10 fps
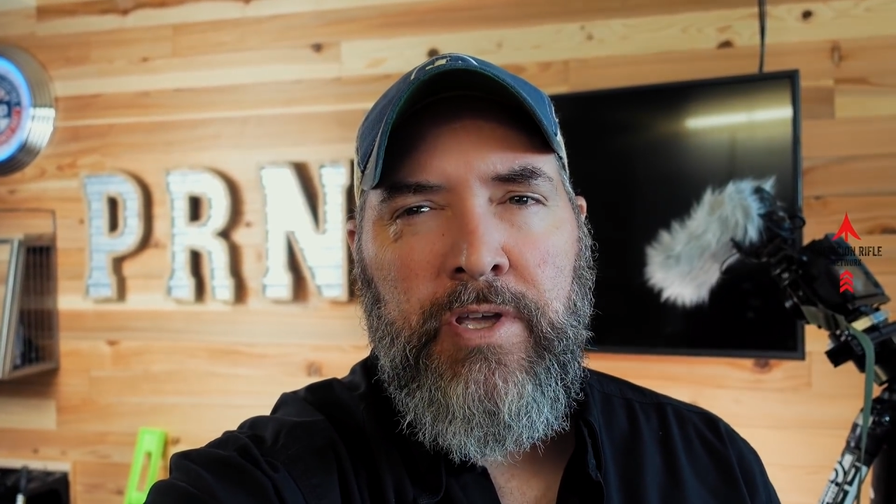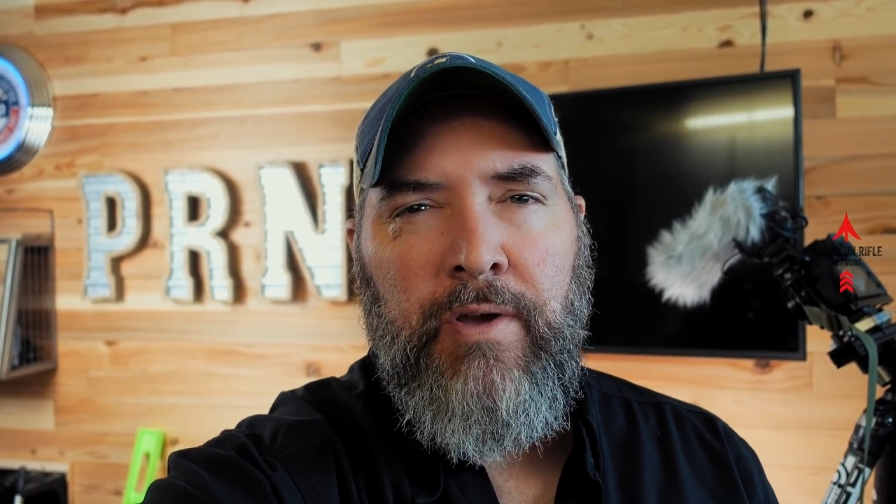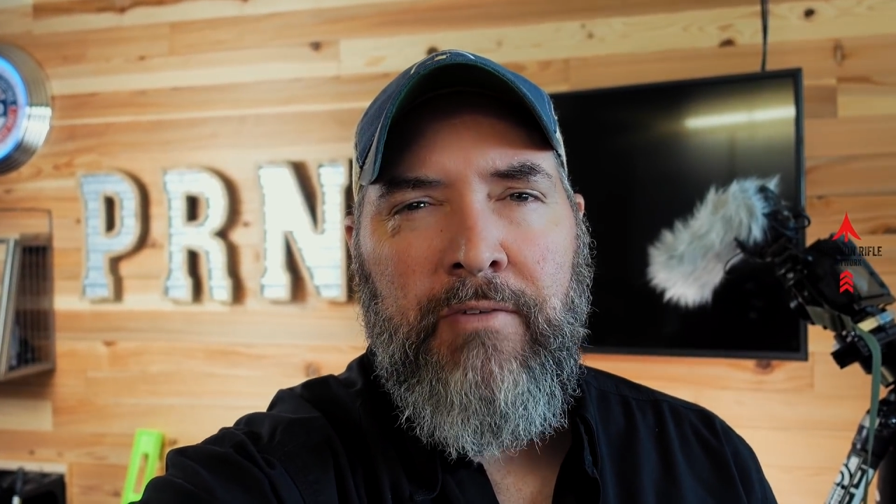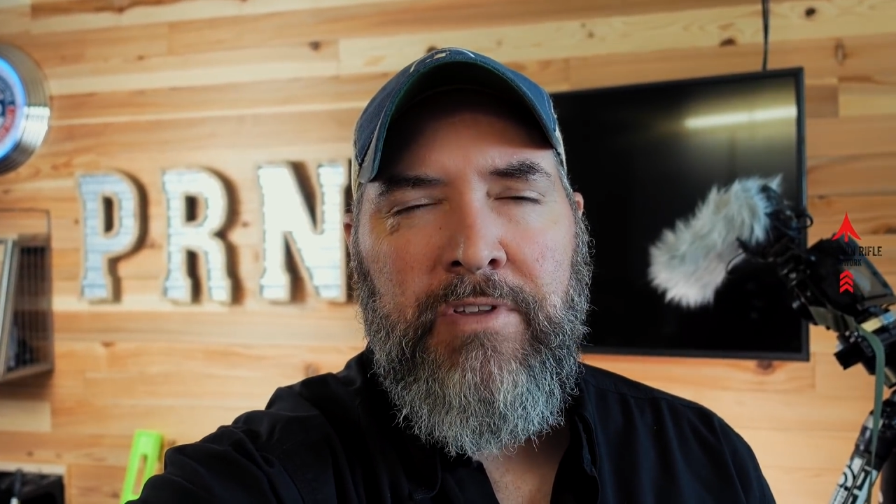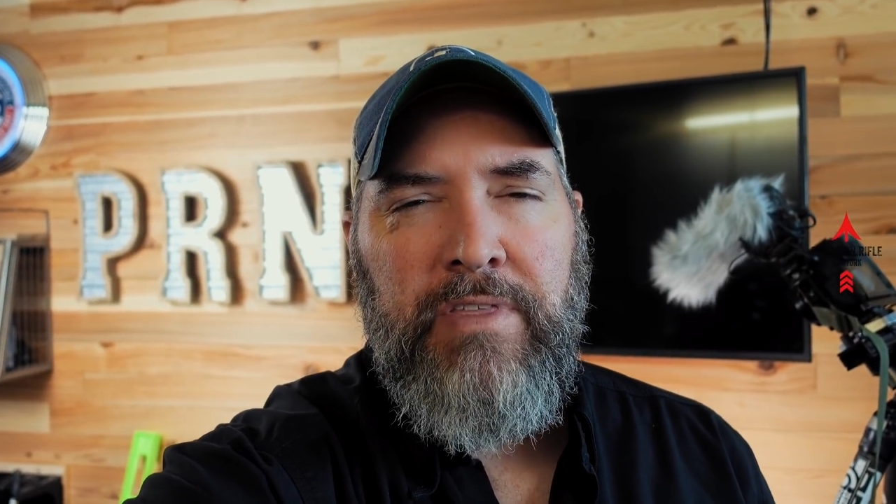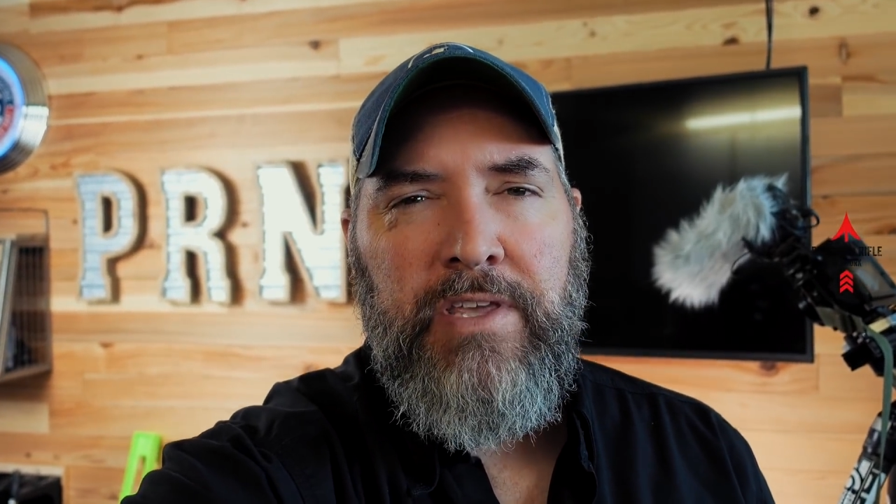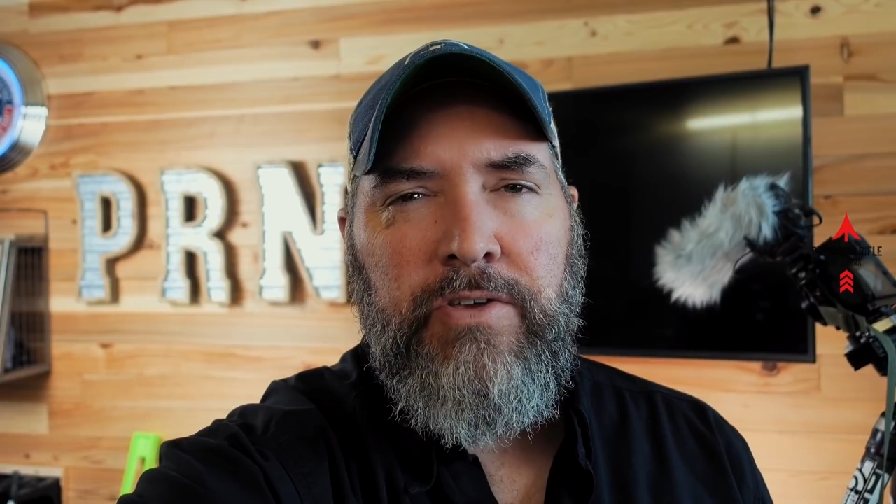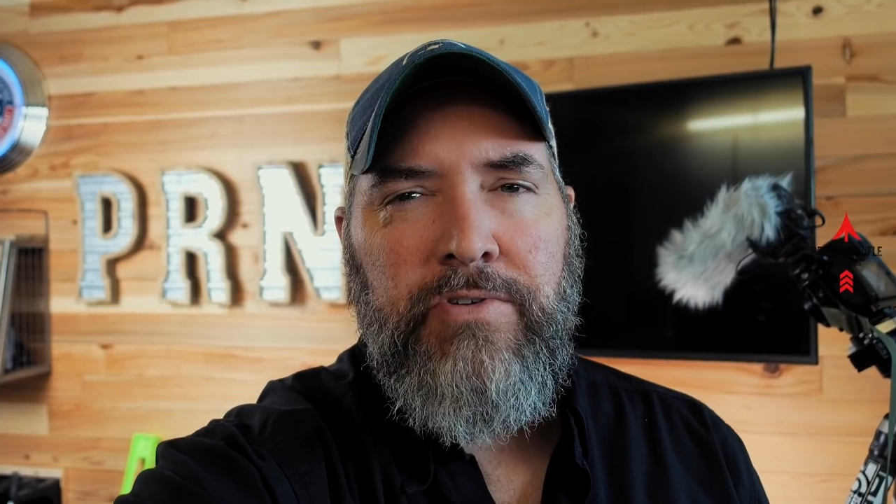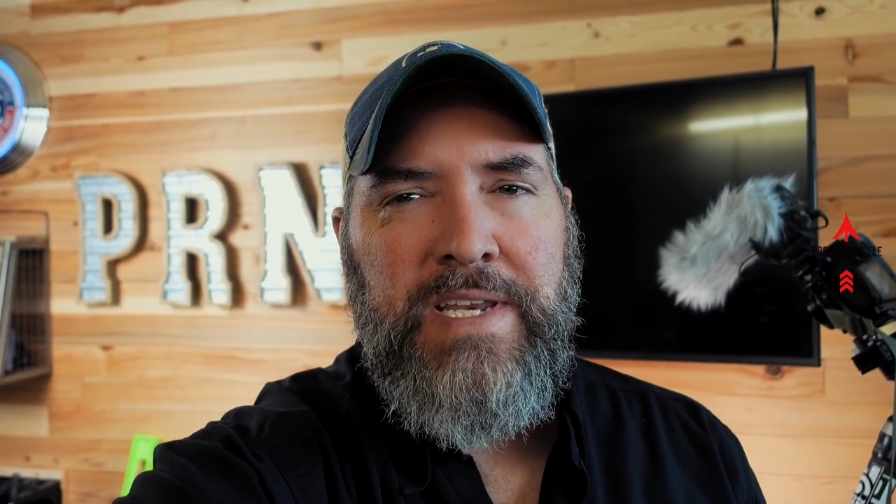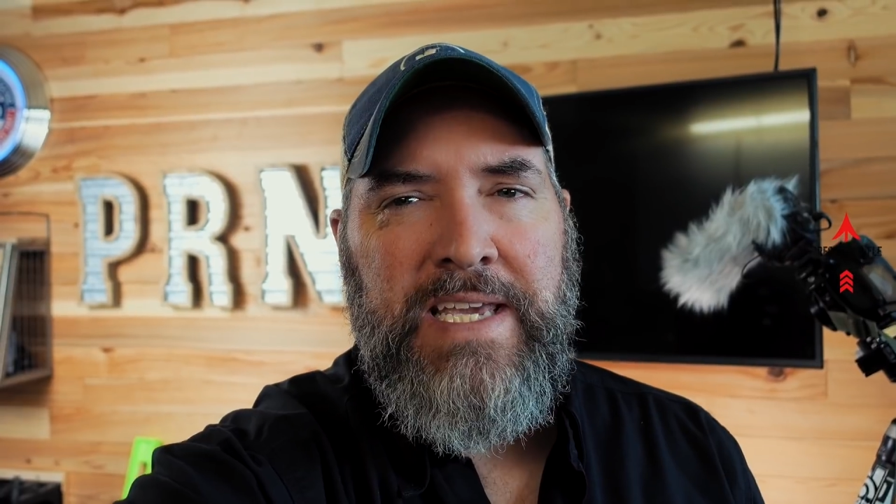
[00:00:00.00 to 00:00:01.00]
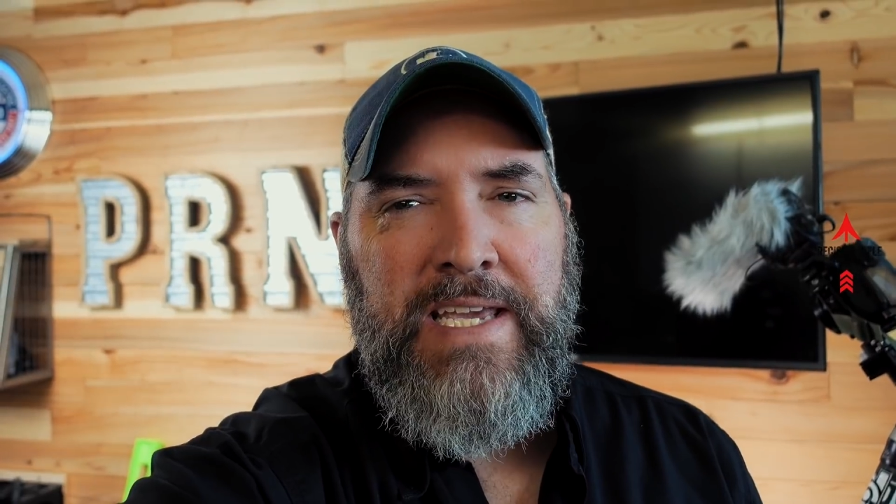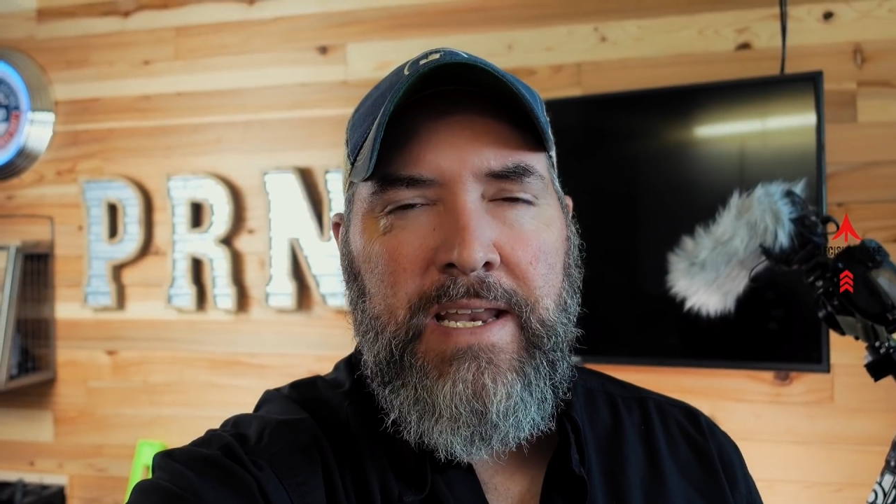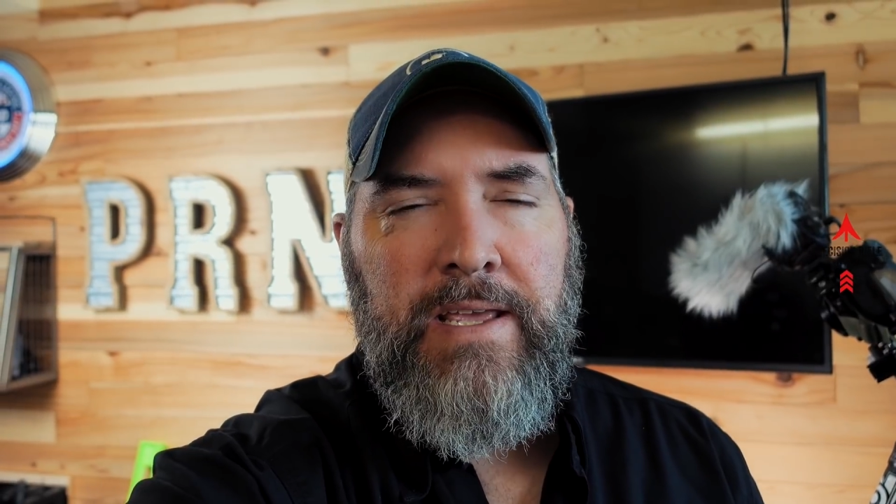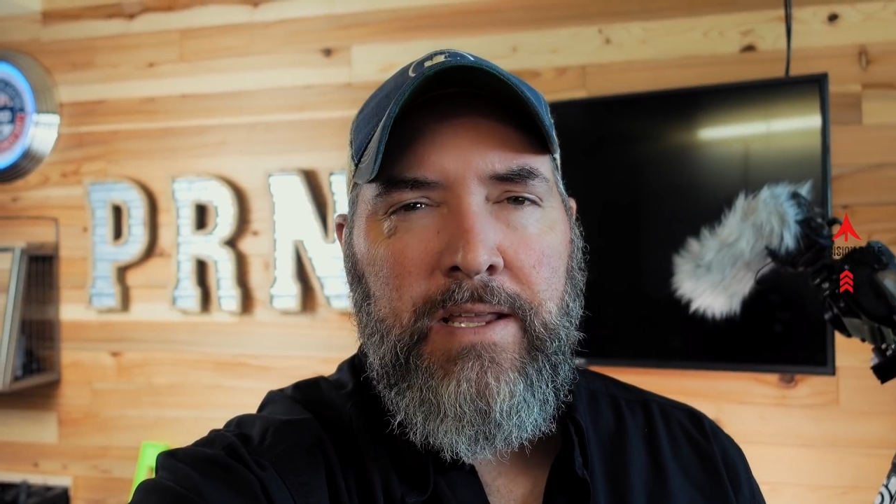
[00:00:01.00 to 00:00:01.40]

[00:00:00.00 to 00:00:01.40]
you everything you need